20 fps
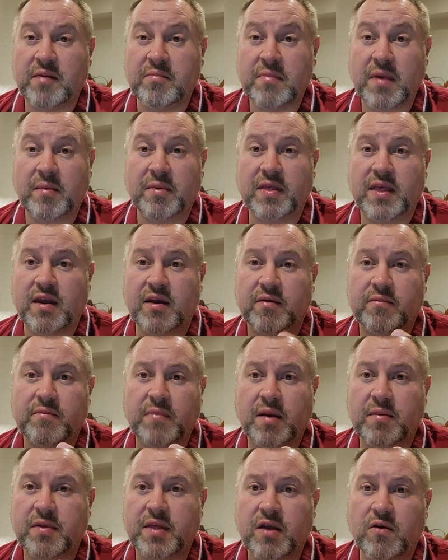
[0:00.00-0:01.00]
maybe
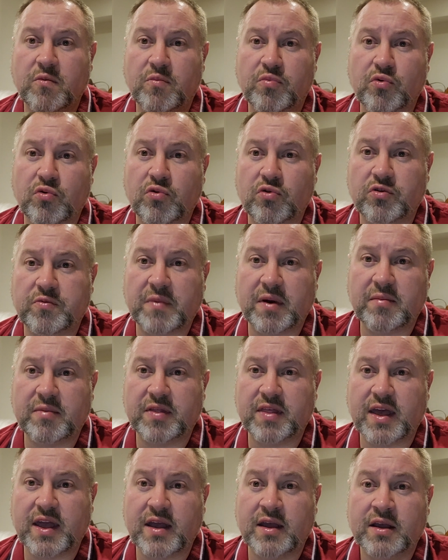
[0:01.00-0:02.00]
they're abroad, maybe
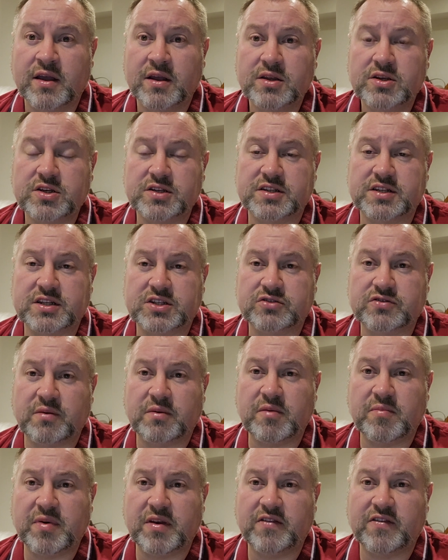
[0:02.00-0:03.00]
they're just
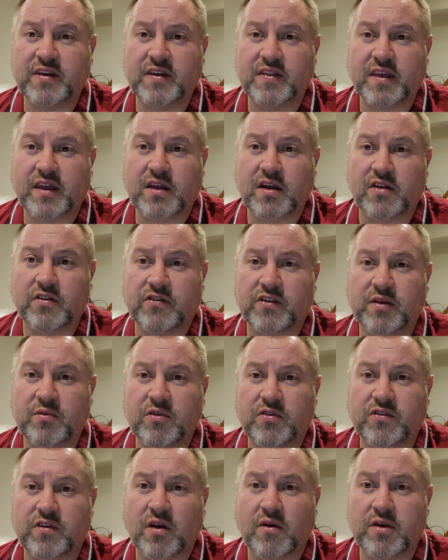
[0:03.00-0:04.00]
extremely busy and they can't see
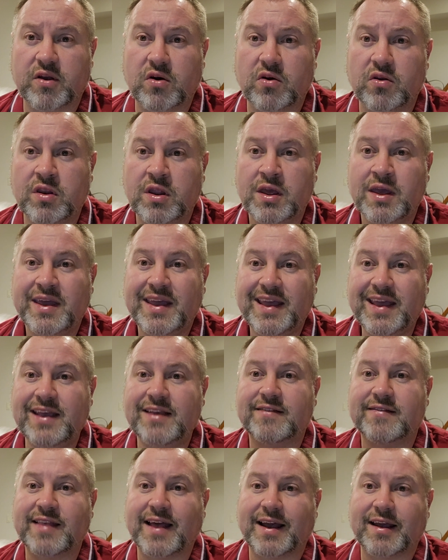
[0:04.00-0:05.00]
what's going on.
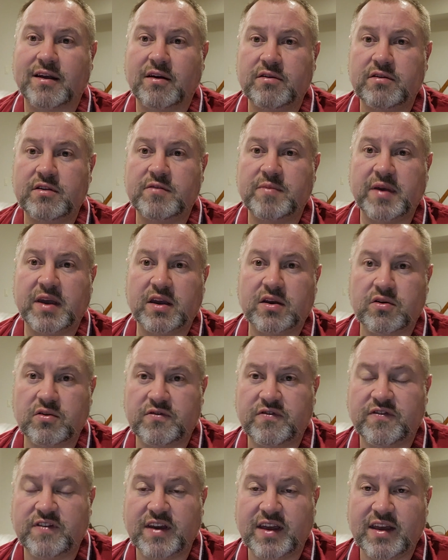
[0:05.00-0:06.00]
Is that going to be a
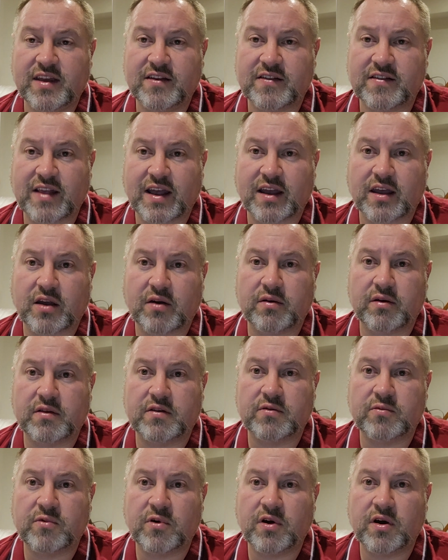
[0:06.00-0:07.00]
good fit? Is that going
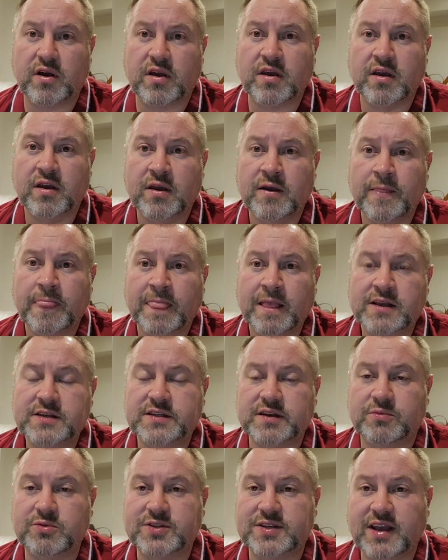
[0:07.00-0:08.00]
to work?
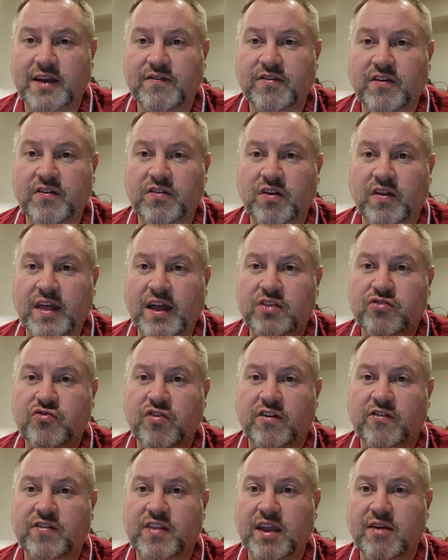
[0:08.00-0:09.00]
Some would say if there's not that
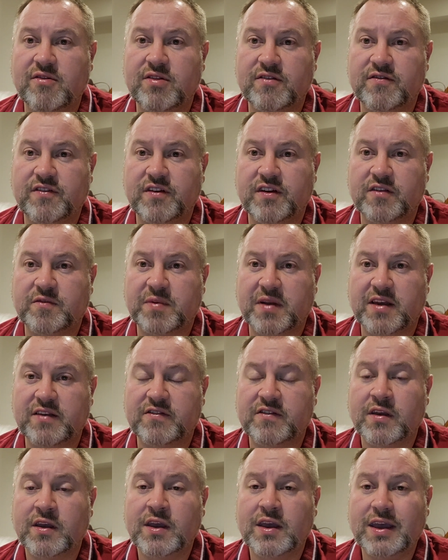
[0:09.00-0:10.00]
trust there in the first
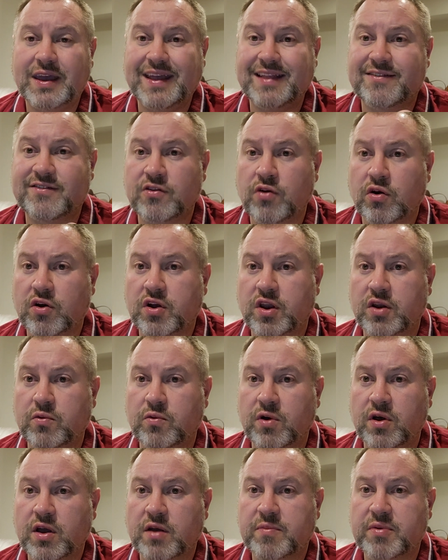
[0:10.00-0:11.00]
place, it's not going to
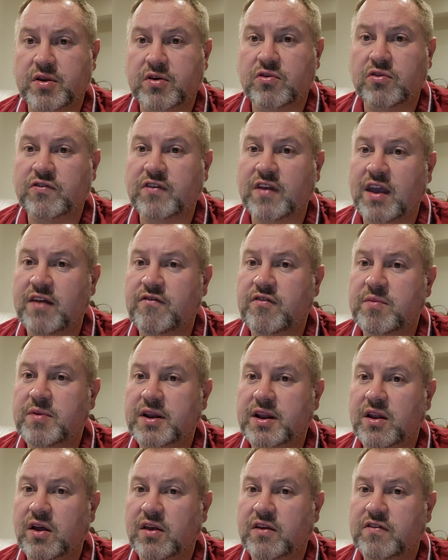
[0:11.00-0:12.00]
work. But of course,
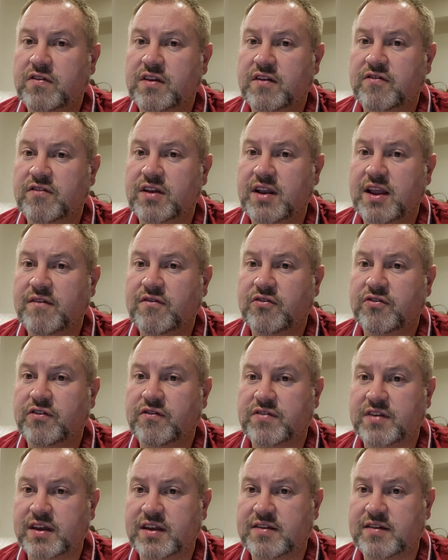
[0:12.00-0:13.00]
everybody likes different levels
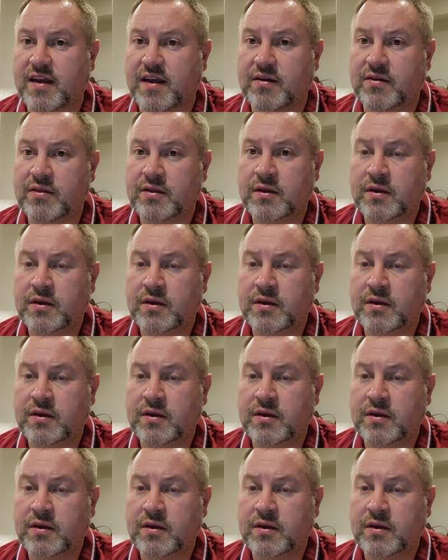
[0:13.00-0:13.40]
of detail.